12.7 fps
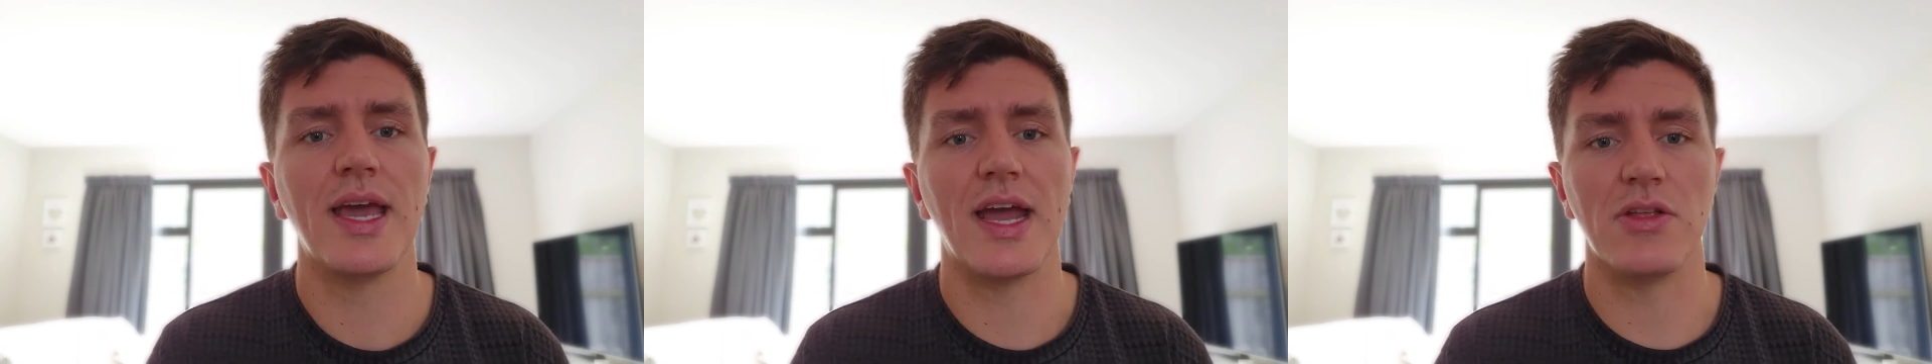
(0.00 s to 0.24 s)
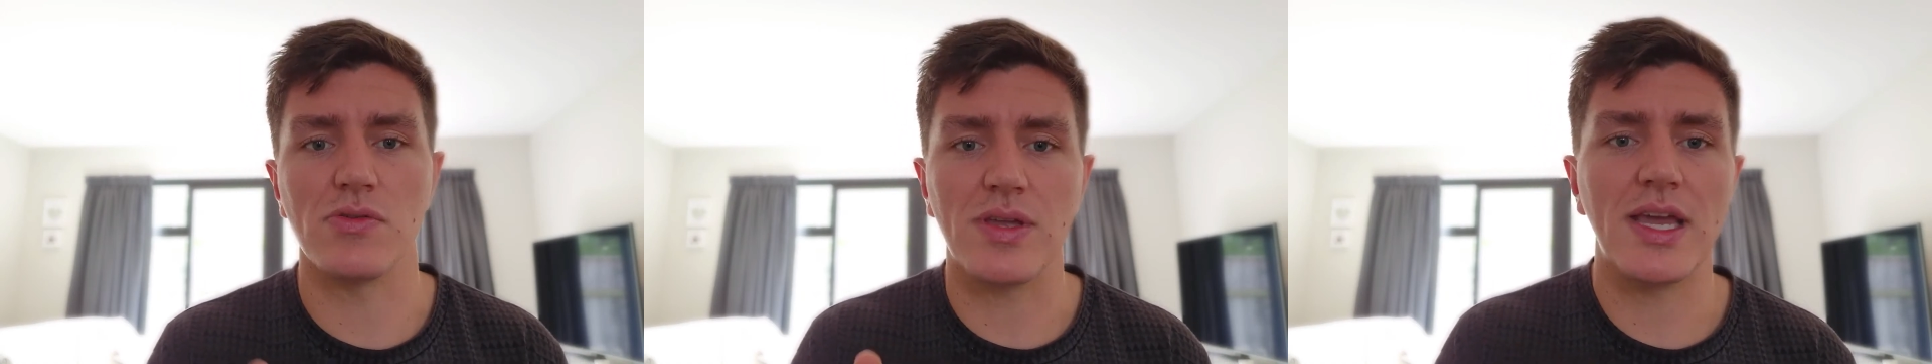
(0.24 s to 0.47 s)

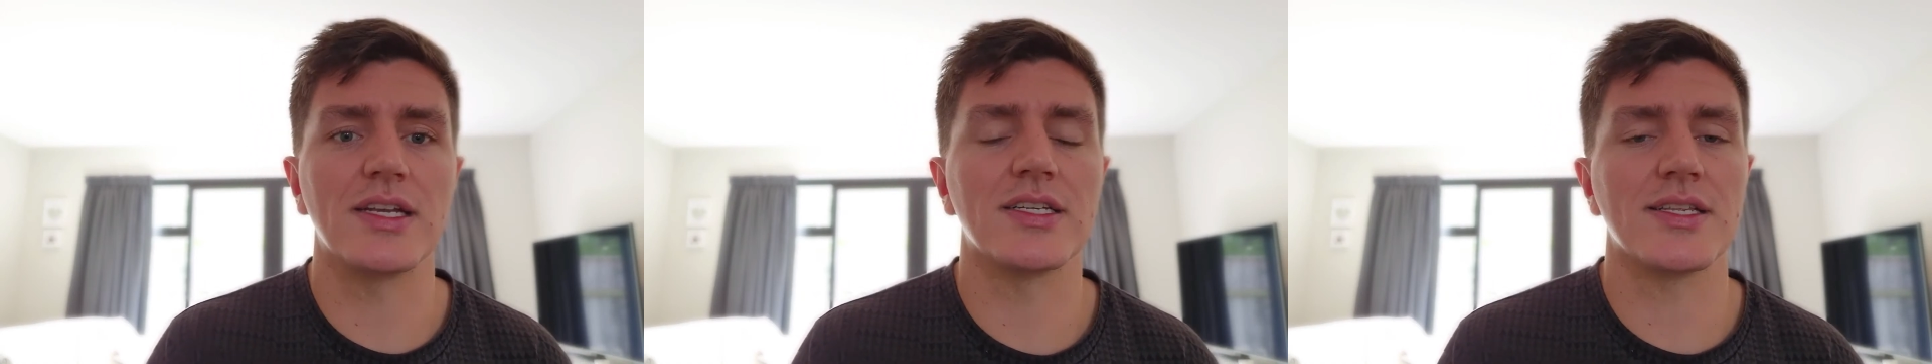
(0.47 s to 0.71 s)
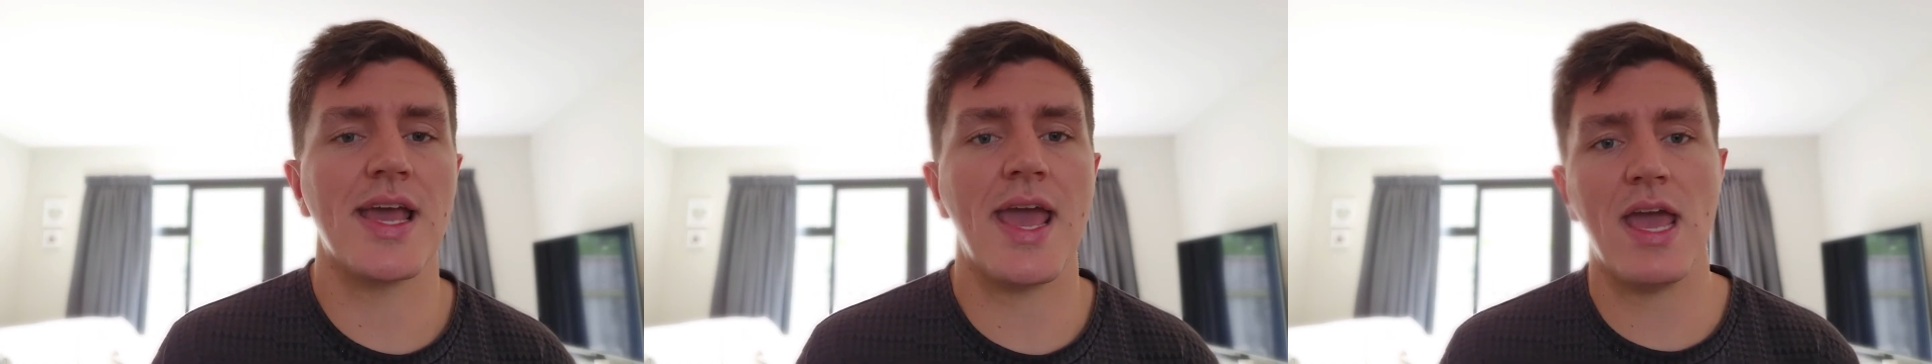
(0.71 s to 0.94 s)
and you get
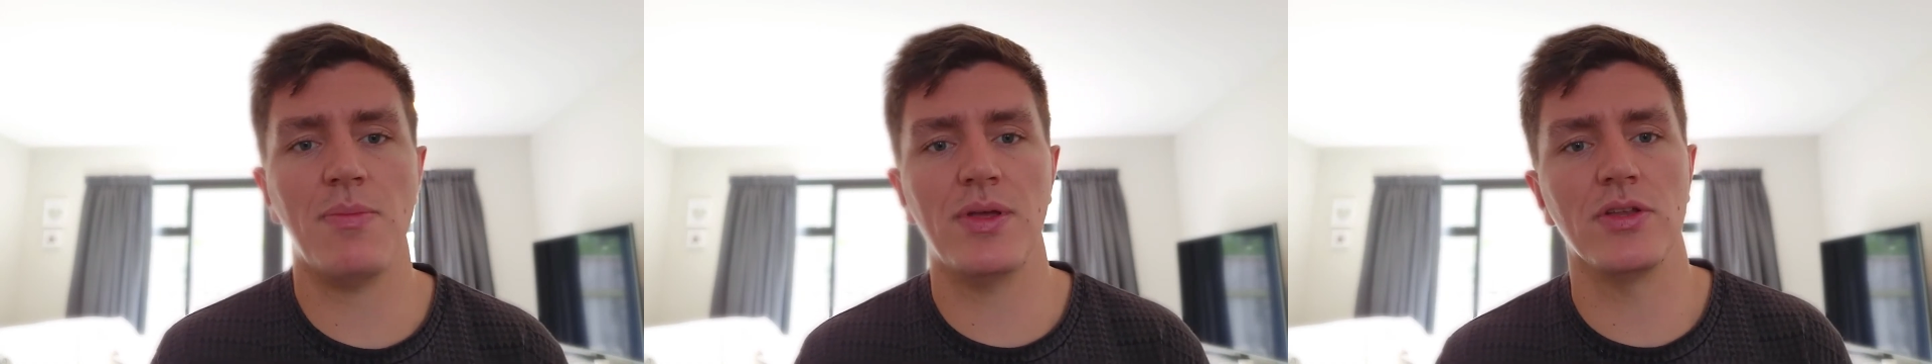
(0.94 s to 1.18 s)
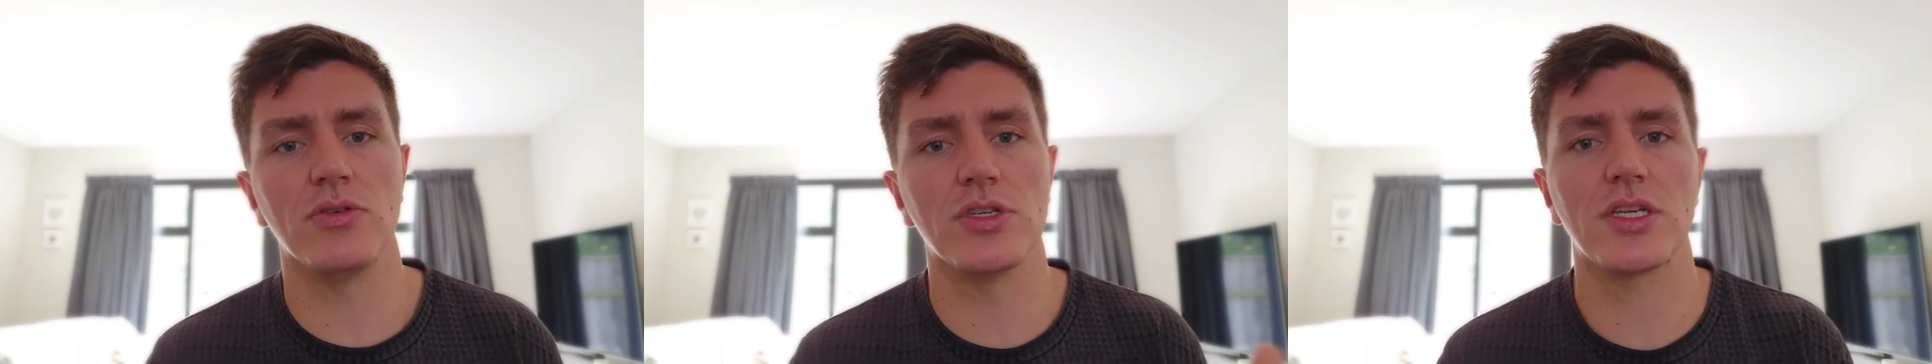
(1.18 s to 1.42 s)
into that
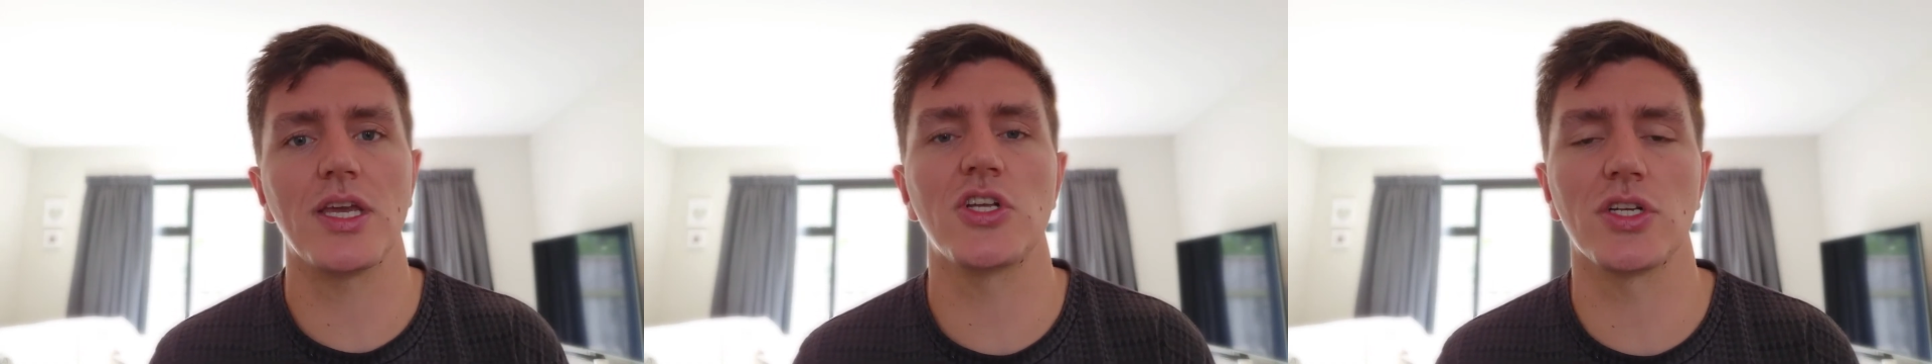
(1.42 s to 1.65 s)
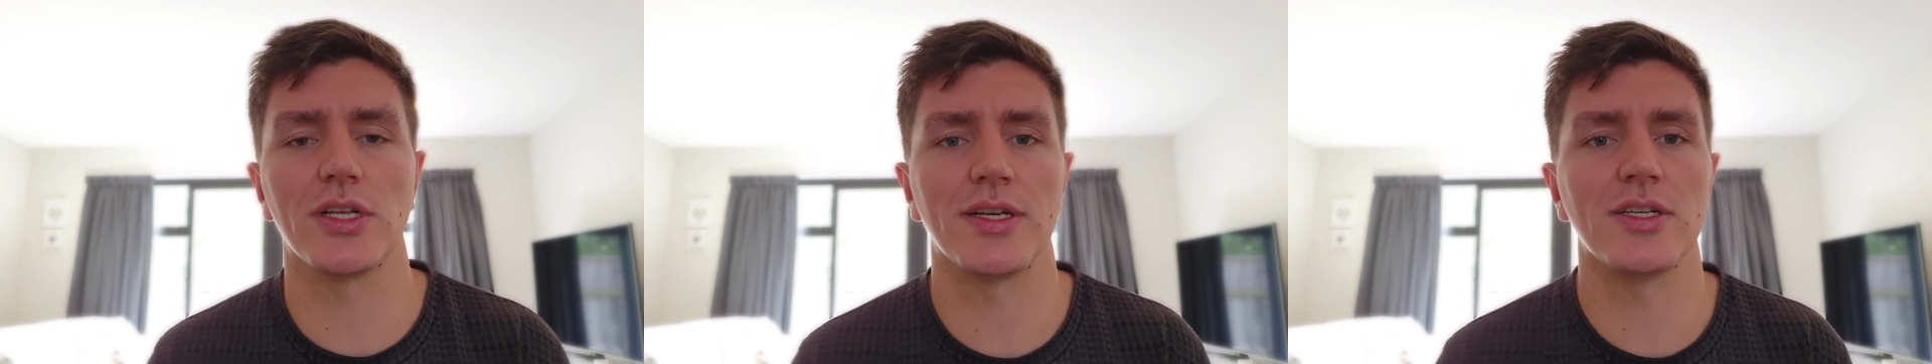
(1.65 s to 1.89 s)
habit and you
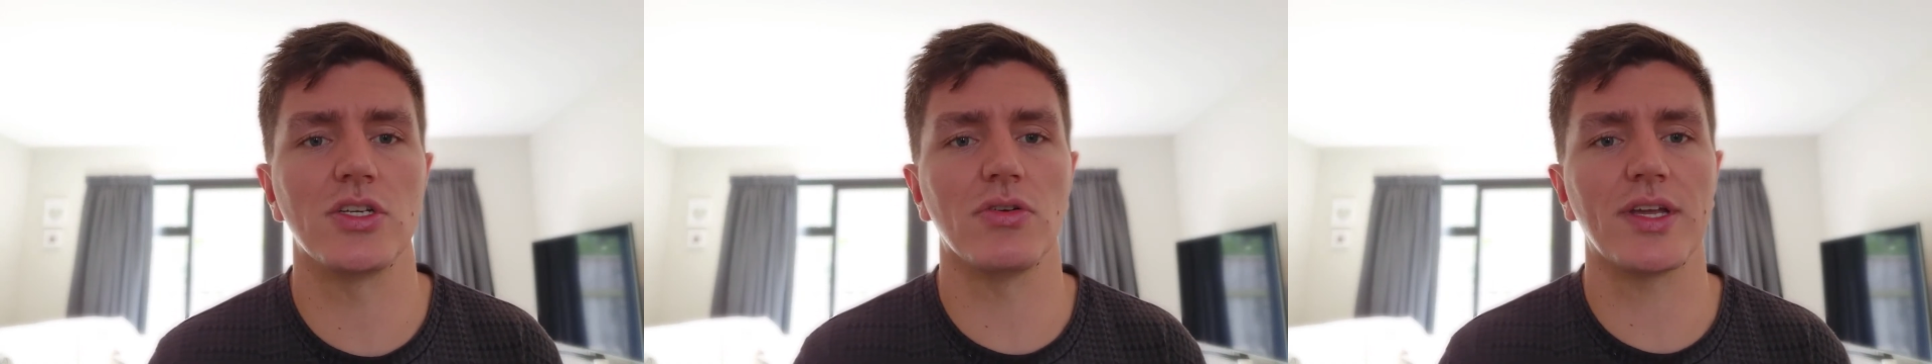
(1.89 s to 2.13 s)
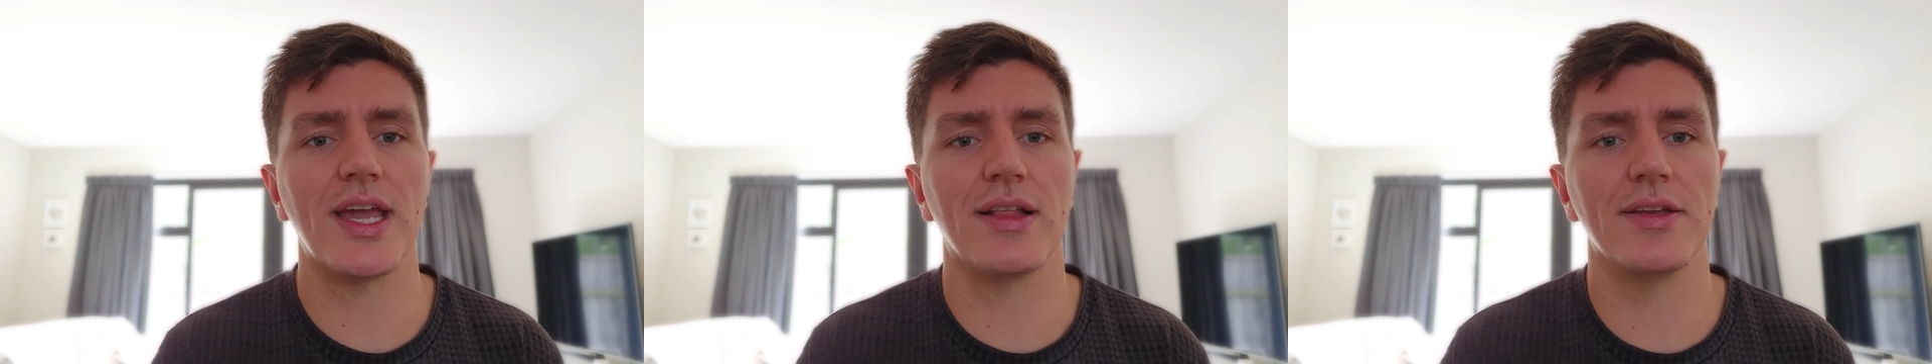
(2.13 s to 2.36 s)
schedule it into
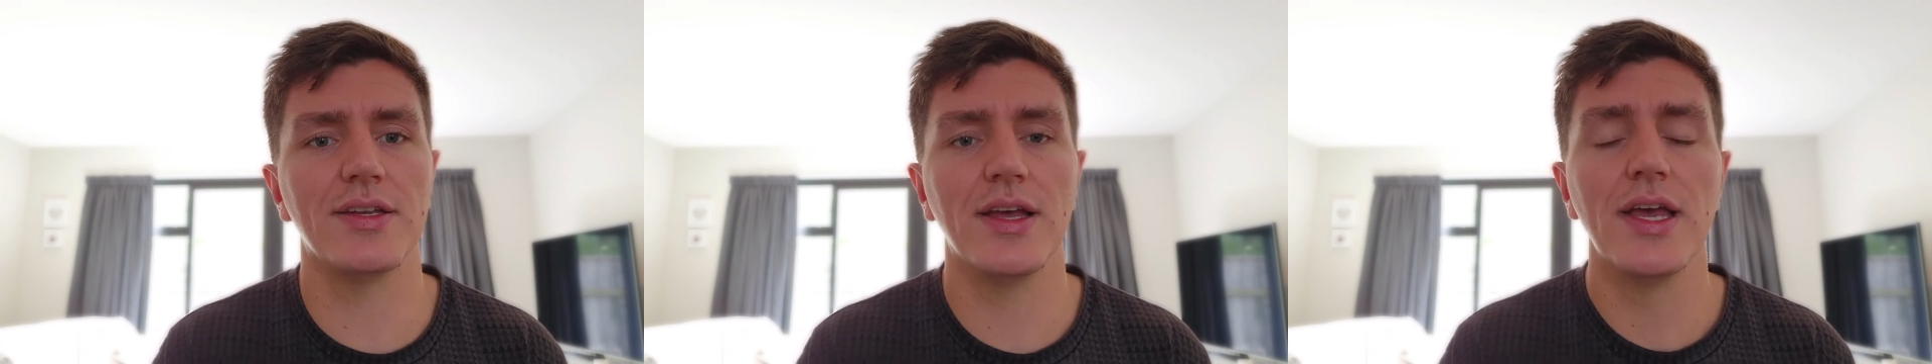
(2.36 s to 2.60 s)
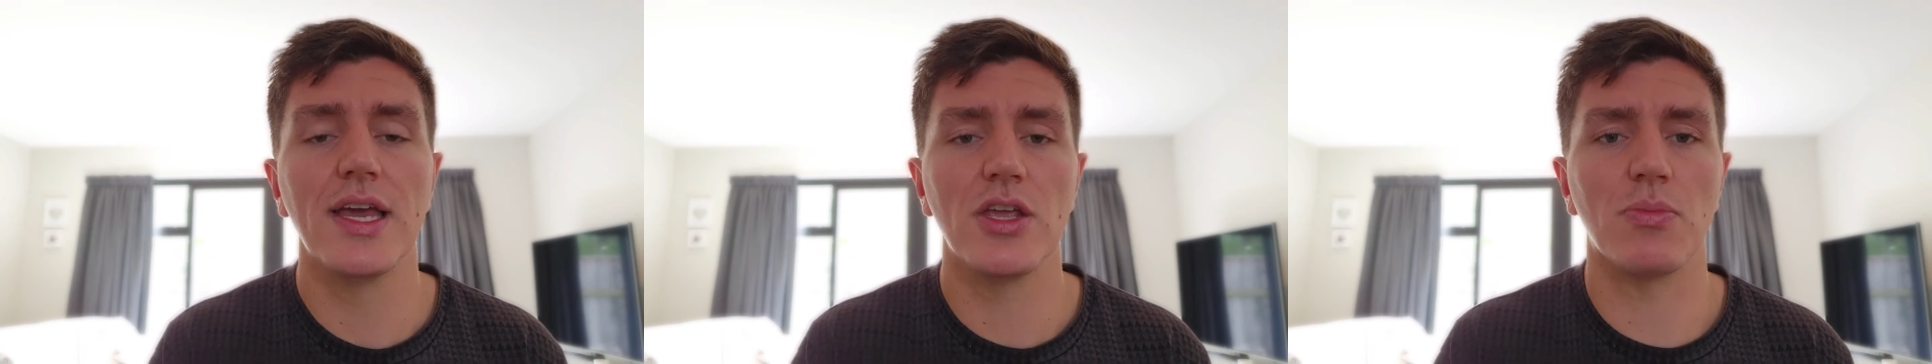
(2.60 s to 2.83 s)
your calendar,